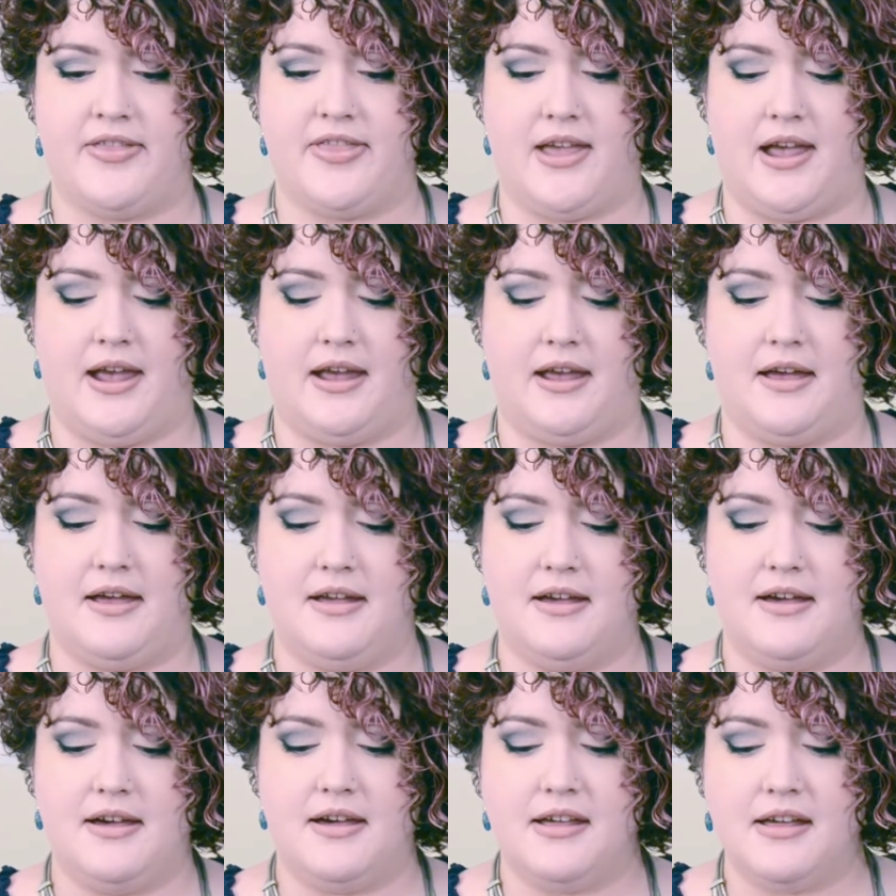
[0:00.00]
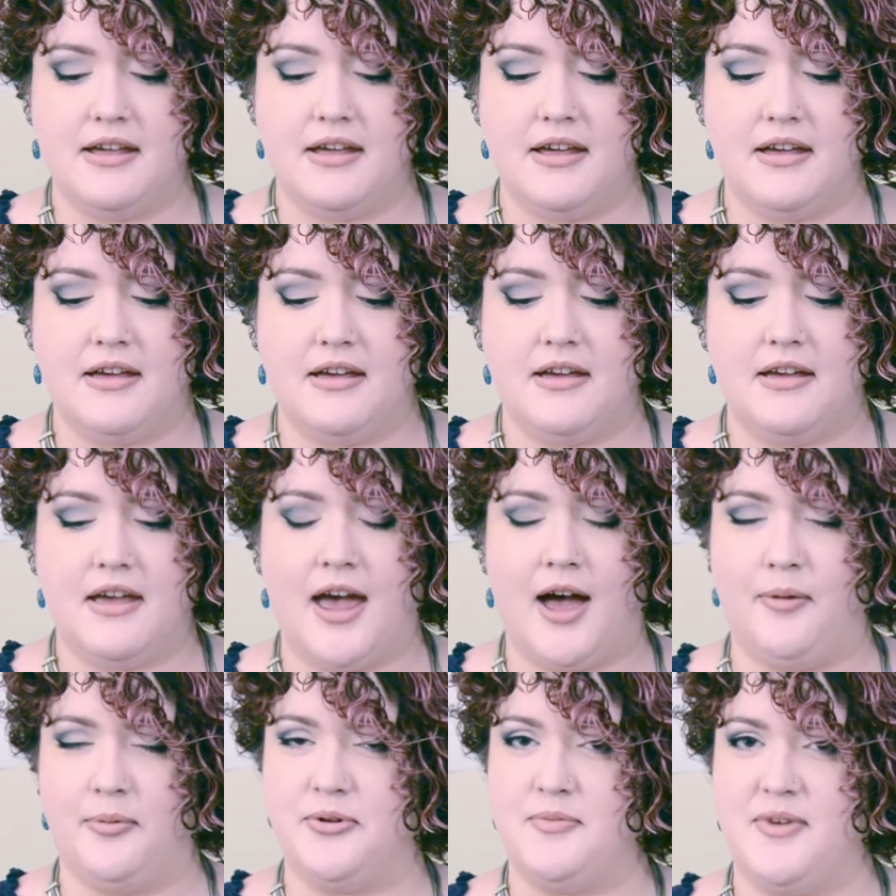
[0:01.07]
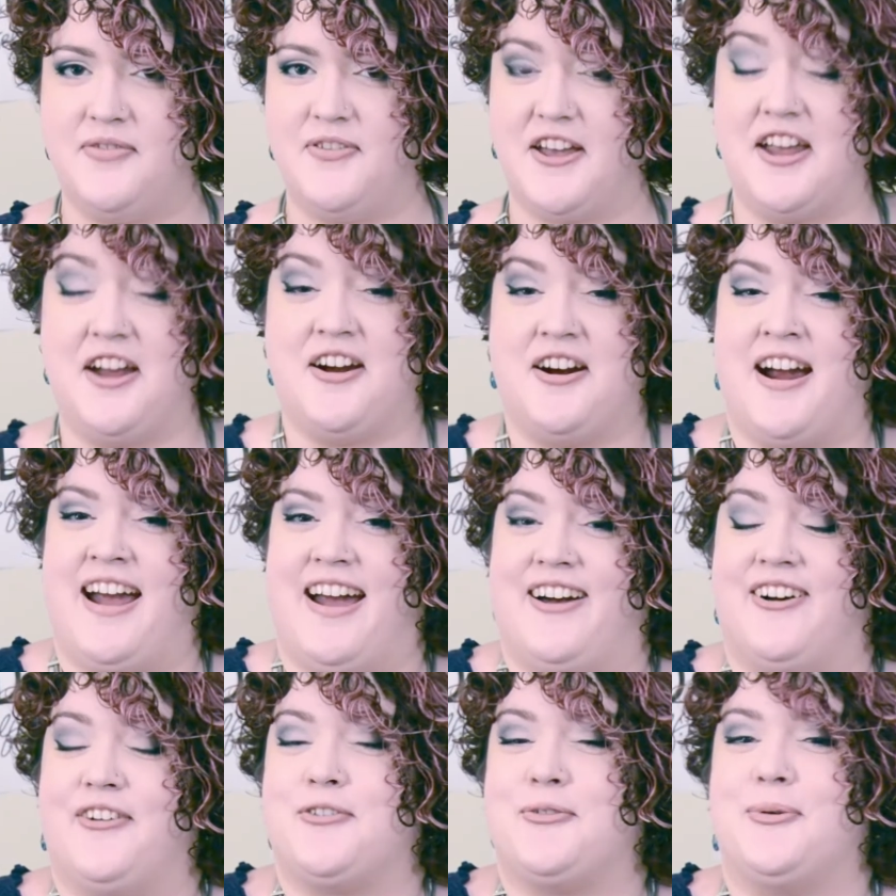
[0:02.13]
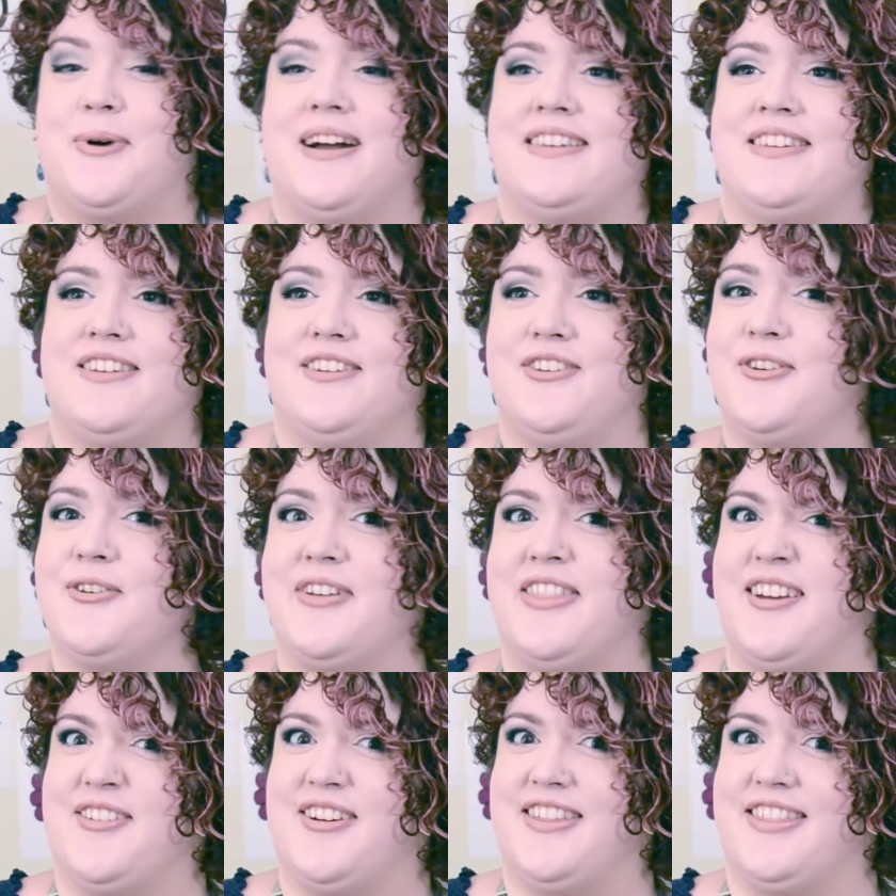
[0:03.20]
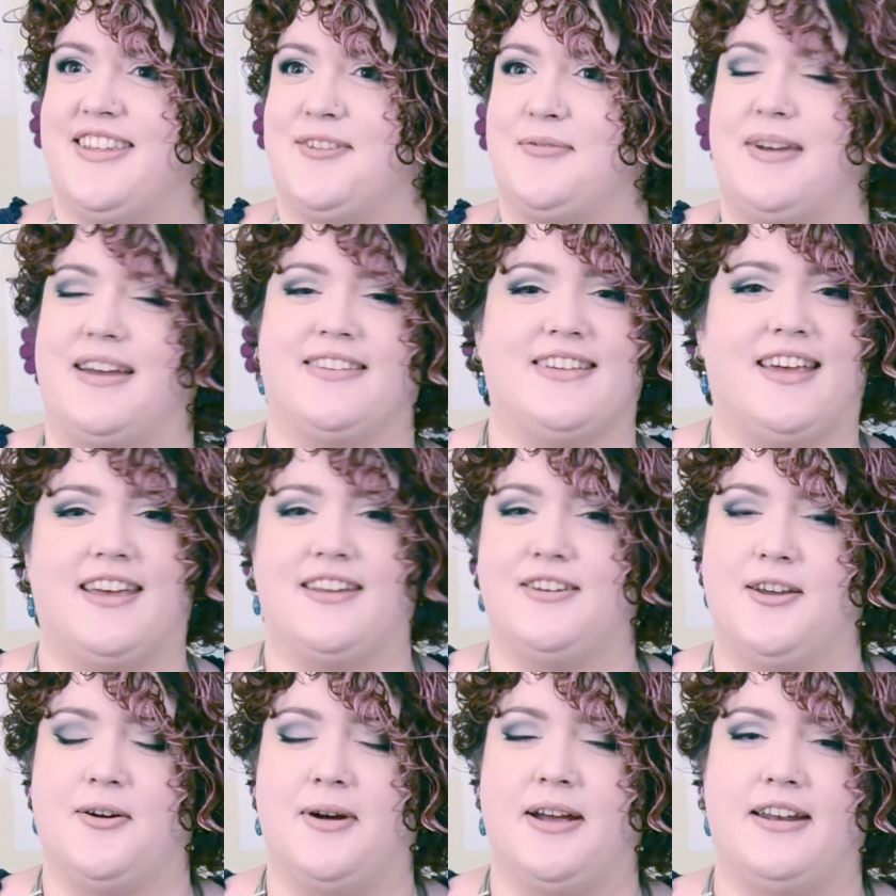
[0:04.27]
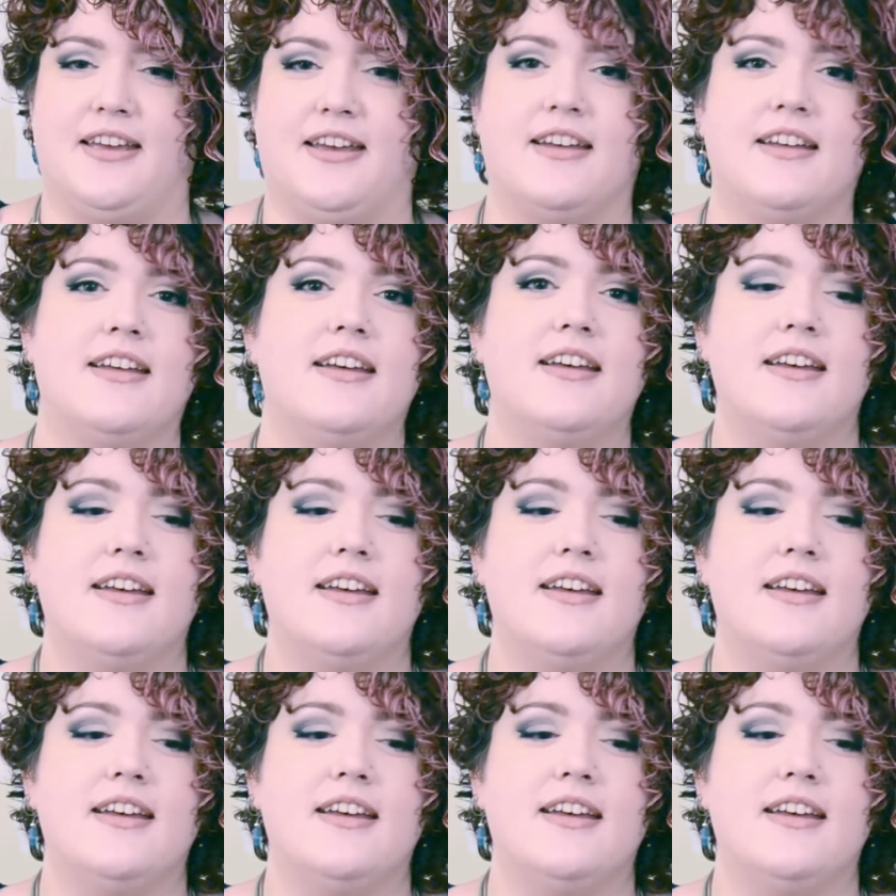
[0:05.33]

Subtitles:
They helped me figure out what to do with everything because I had no idea.